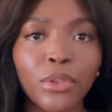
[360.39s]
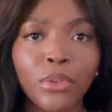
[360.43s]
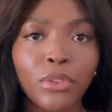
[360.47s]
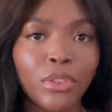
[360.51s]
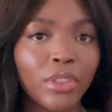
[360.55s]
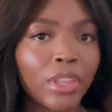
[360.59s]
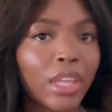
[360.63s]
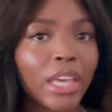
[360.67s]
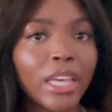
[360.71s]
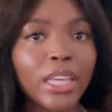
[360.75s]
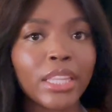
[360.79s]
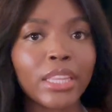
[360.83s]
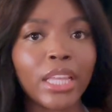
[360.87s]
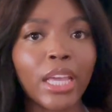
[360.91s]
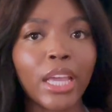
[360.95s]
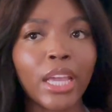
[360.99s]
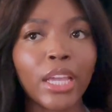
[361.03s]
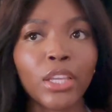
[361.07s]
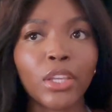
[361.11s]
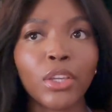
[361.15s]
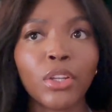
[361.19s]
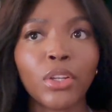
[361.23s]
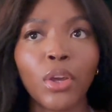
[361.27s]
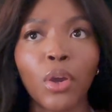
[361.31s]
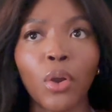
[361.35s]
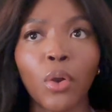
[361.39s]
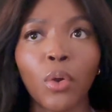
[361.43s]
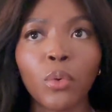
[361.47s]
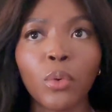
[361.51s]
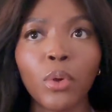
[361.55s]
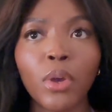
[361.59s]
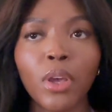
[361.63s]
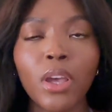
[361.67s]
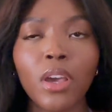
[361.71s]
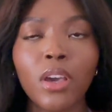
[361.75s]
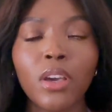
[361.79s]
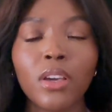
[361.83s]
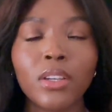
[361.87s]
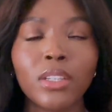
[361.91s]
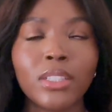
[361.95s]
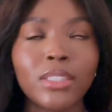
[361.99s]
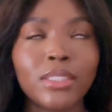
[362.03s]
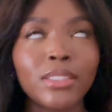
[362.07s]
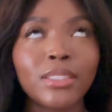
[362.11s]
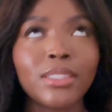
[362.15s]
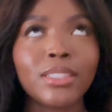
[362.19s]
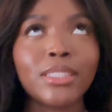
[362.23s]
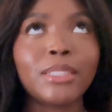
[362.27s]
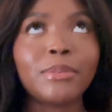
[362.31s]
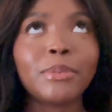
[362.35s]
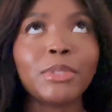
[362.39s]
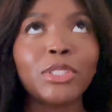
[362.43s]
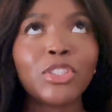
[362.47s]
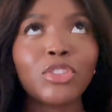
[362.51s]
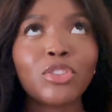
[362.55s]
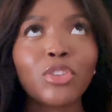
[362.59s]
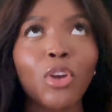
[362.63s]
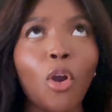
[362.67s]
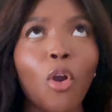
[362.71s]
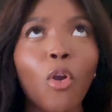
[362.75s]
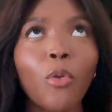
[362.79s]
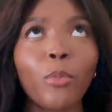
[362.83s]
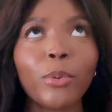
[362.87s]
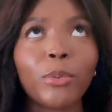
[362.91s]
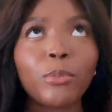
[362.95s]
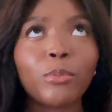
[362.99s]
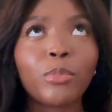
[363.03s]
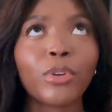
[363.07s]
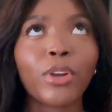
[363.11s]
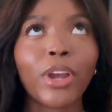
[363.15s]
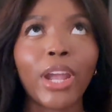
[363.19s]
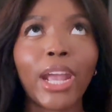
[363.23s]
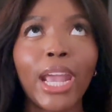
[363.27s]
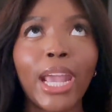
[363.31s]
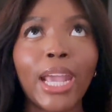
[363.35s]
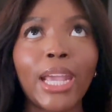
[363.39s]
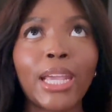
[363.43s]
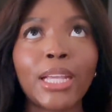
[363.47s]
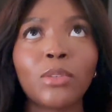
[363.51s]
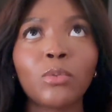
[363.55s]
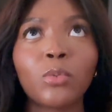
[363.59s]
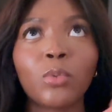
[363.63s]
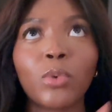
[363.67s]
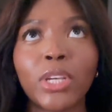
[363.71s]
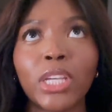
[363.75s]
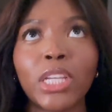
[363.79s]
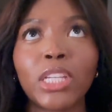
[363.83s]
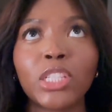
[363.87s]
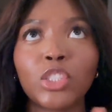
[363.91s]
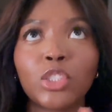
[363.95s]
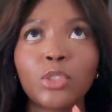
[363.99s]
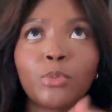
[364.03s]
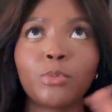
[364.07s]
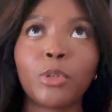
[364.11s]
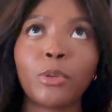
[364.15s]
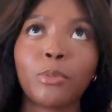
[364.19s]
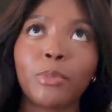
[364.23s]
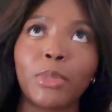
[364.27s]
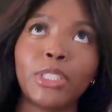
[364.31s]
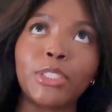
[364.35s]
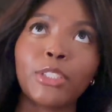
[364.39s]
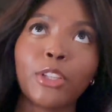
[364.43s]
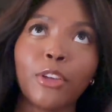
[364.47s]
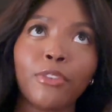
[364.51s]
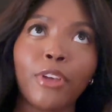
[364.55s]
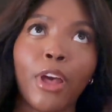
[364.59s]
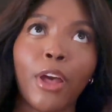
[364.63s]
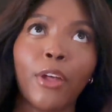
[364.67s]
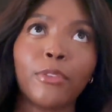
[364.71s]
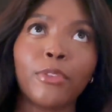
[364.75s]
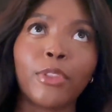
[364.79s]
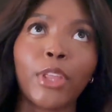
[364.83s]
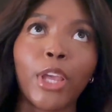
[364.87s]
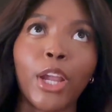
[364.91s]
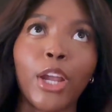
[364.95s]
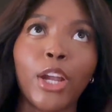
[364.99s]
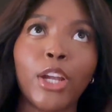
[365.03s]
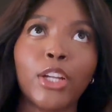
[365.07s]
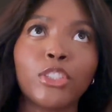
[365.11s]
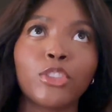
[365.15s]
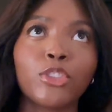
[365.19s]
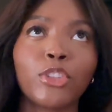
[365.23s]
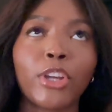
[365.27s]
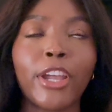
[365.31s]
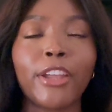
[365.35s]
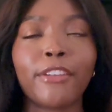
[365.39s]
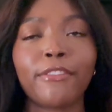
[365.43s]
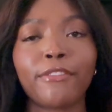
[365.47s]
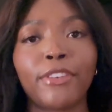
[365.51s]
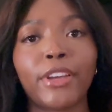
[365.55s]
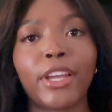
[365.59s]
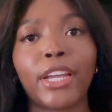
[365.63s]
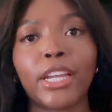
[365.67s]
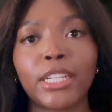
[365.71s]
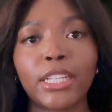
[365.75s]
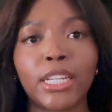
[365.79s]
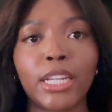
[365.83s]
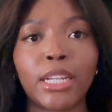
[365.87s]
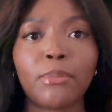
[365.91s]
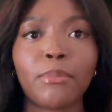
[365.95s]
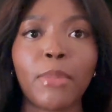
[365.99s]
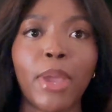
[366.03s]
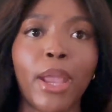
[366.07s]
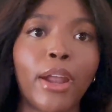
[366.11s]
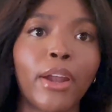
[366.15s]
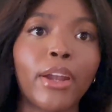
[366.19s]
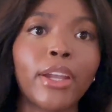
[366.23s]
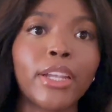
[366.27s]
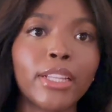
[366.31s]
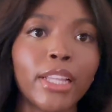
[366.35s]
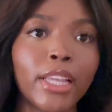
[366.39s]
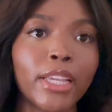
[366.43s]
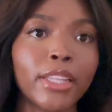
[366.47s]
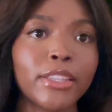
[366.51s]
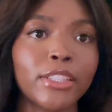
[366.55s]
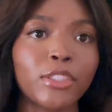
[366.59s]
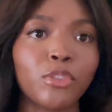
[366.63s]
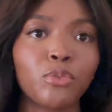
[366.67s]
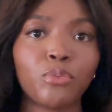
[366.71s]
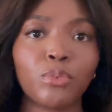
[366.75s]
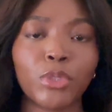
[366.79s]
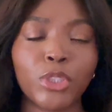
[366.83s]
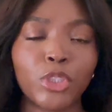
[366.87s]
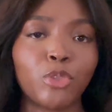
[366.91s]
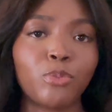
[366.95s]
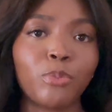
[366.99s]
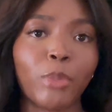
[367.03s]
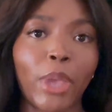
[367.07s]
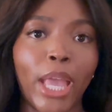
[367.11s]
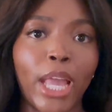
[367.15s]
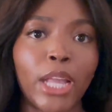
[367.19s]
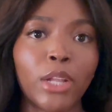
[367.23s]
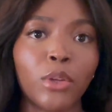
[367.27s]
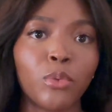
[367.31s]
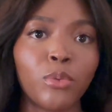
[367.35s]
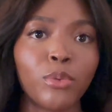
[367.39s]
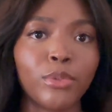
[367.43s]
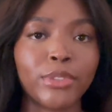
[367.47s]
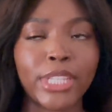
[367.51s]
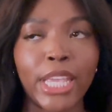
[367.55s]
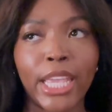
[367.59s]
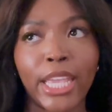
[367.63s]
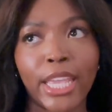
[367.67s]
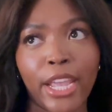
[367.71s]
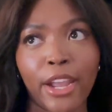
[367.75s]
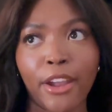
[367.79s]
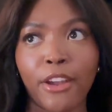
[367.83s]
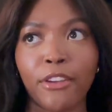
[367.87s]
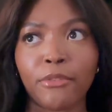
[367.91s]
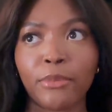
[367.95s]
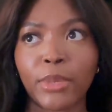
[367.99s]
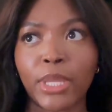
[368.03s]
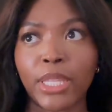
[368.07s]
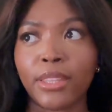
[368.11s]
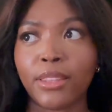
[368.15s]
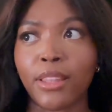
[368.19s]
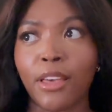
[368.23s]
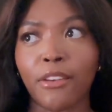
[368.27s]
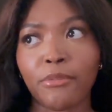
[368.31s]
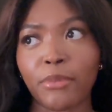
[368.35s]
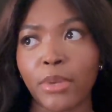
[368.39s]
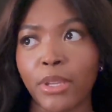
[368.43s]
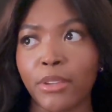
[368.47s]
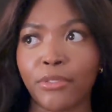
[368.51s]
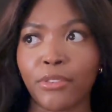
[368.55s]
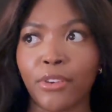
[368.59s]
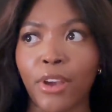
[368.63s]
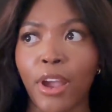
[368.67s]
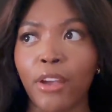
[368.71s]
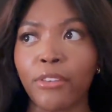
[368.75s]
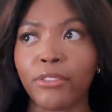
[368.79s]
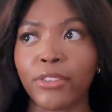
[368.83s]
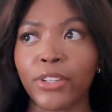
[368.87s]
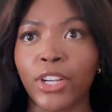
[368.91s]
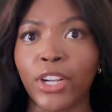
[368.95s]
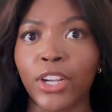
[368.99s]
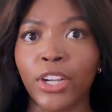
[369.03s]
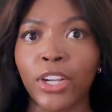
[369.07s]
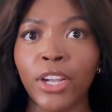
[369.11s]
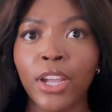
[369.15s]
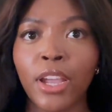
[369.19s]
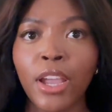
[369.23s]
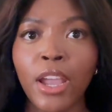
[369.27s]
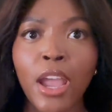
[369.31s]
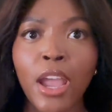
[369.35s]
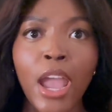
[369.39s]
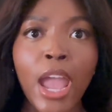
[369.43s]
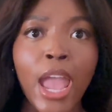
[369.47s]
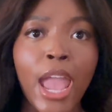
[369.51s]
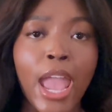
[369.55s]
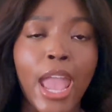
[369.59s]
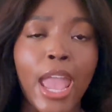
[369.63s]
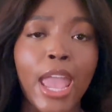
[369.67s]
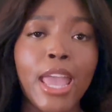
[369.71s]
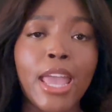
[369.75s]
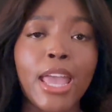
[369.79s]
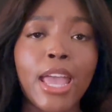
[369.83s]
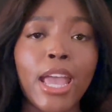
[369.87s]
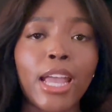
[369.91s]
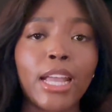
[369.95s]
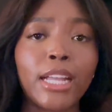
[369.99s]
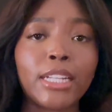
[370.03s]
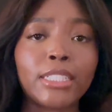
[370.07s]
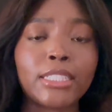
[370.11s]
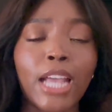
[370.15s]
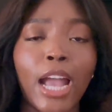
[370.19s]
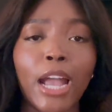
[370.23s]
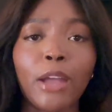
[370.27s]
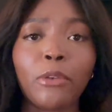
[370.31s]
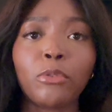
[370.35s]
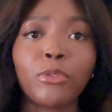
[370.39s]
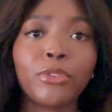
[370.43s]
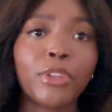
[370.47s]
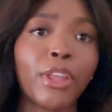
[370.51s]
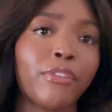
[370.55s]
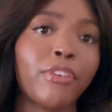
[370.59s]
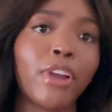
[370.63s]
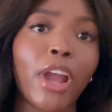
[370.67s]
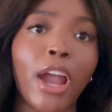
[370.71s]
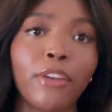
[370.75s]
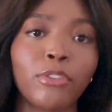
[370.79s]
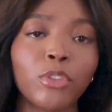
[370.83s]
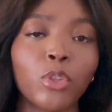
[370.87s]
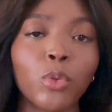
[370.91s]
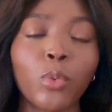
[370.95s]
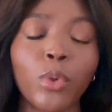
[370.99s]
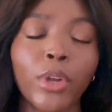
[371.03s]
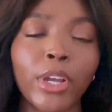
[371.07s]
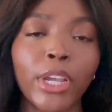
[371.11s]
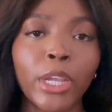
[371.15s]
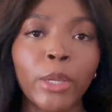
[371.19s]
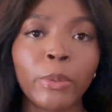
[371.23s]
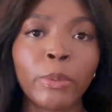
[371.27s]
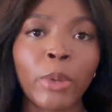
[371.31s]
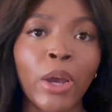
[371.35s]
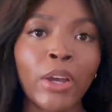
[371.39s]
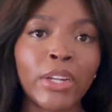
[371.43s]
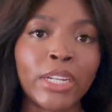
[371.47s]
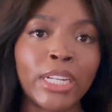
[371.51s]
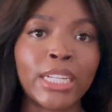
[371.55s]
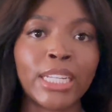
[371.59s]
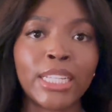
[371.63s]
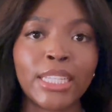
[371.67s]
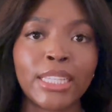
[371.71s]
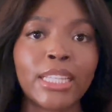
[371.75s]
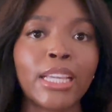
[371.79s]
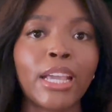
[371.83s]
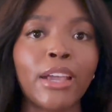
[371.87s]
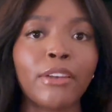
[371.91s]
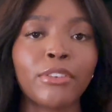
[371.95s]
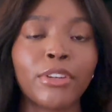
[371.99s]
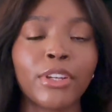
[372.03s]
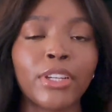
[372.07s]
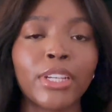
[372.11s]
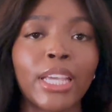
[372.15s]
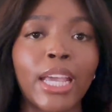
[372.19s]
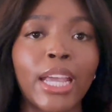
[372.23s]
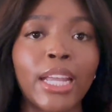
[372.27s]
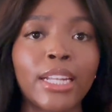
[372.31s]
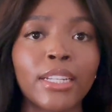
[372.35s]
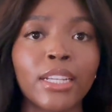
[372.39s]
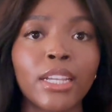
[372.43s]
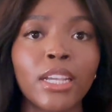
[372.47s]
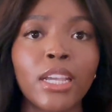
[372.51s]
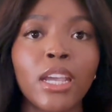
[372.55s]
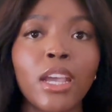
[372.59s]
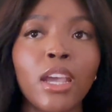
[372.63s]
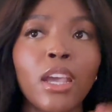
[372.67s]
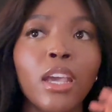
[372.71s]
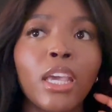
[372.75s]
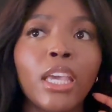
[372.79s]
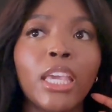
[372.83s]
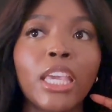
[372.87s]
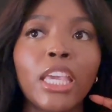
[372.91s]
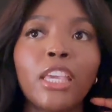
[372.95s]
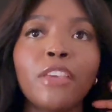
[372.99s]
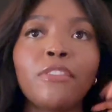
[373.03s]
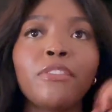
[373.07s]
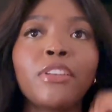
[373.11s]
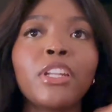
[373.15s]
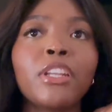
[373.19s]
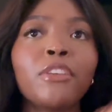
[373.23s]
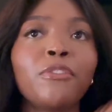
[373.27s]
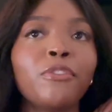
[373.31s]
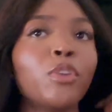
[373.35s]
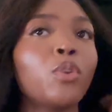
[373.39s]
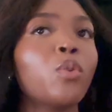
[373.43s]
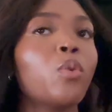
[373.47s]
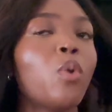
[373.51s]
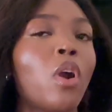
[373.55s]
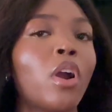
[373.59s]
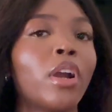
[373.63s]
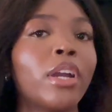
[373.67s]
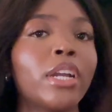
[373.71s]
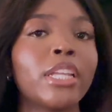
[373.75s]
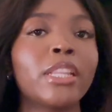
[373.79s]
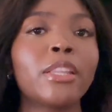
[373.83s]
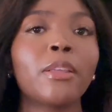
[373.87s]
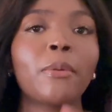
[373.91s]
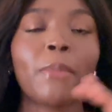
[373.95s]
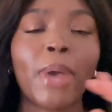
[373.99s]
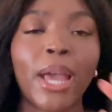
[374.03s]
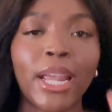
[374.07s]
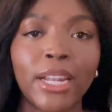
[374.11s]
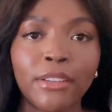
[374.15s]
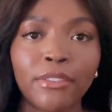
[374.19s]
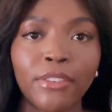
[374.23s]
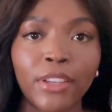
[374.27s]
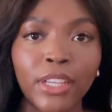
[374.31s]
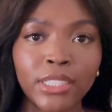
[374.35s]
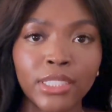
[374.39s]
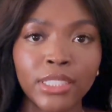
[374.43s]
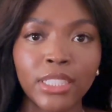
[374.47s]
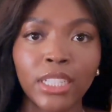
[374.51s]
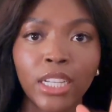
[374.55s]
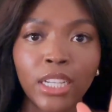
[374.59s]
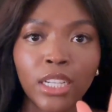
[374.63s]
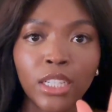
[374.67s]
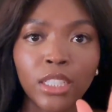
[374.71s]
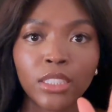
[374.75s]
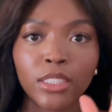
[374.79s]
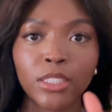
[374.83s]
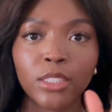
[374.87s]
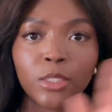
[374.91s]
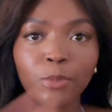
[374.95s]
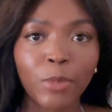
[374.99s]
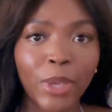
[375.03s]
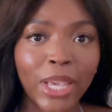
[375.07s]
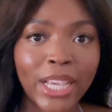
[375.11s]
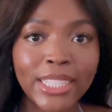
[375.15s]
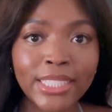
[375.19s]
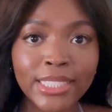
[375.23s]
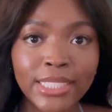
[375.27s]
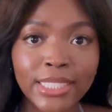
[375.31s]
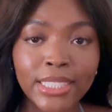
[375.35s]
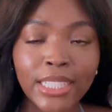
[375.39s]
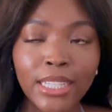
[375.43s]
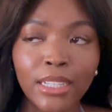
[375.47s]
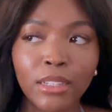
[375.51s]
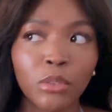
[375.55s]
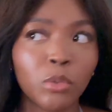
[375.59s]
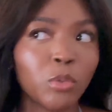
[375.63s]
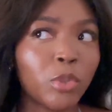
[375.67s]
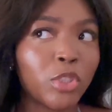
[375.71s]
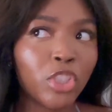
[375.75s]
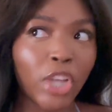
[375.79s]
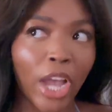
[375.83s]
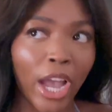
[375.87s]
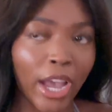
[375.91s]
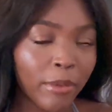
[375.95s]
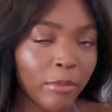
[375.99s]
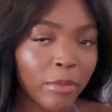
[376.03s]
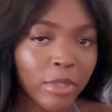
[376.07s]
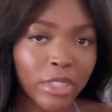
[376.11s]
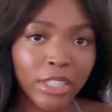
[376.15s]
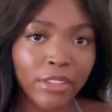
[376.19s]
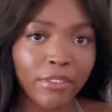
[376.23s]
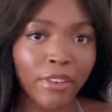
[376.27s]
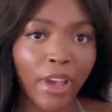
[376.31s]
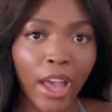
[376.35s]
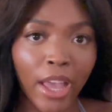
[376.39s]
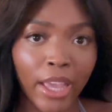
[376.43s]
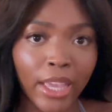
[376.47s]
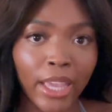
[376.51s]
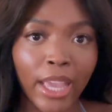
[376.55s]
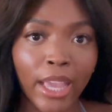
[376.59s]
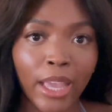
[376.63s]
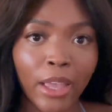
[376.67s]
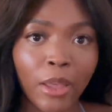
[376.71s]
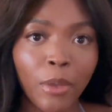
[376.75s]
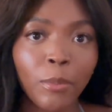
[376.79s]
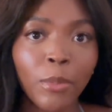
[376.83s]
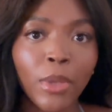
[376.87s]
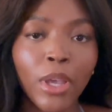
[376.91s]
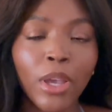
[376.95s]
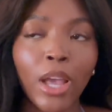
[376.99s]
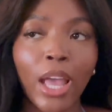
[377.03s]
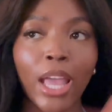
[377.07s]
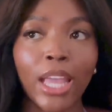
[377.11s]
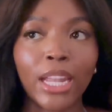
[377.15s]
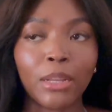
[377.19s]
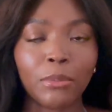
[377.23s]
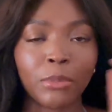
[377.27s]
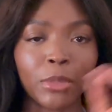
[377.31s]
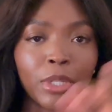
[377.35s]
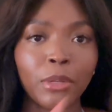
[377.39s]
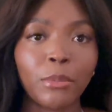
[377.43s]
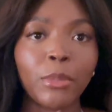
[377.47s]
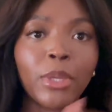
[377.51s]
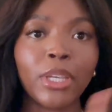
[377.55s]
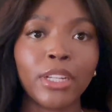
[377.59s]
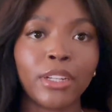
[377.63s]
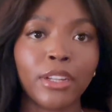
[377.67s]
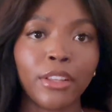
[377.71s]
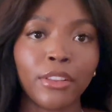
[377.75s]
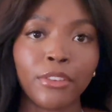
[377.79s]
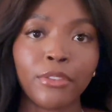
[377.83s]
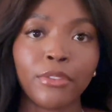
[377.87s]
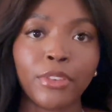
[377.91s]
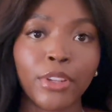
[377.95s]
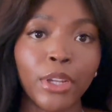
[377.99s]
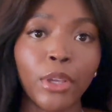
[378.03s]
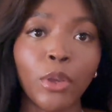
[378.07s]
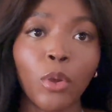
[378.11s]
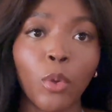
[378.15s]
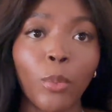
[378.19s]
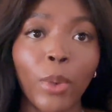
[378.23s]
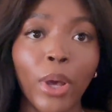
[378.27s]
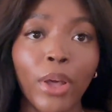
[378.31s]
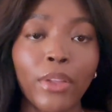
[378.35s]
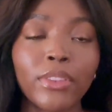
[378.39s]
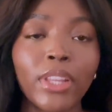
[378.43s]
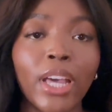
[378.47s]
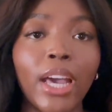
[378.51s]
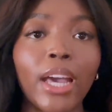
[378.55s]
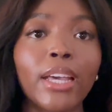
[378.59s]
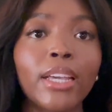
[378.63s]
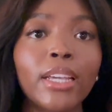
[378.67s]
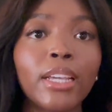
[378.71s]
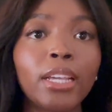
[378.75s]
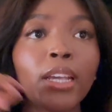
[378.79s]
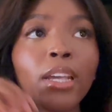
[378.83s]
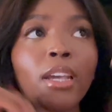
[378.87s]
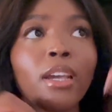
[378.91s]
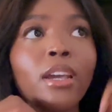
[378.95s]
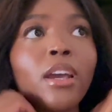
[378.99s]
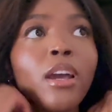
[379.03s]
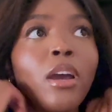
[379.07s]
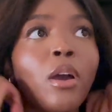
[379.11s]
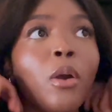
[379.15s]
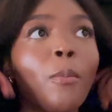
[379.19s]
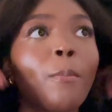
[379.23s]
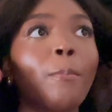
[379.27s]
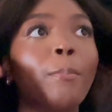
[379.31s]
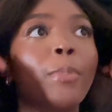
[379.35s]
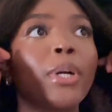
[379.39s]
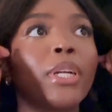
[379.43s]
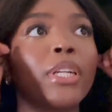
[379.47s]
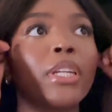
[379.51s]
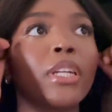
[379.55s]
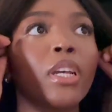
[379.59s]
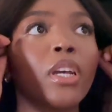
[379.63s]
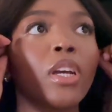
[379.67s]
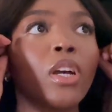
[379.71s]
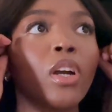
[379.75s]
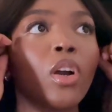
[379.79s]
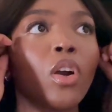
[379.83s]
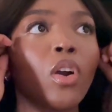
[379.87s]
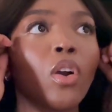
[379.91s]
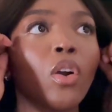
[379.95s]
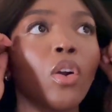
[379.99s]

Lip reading: think that, let me just hope and pray and wish and put myself out there and try and find and marry like this rich man who will take care of me and love me forever. And I will never have to worry about anything ever again. Even if you are in the manifesting space, which I believe I am, and I'm going to make another video about that. But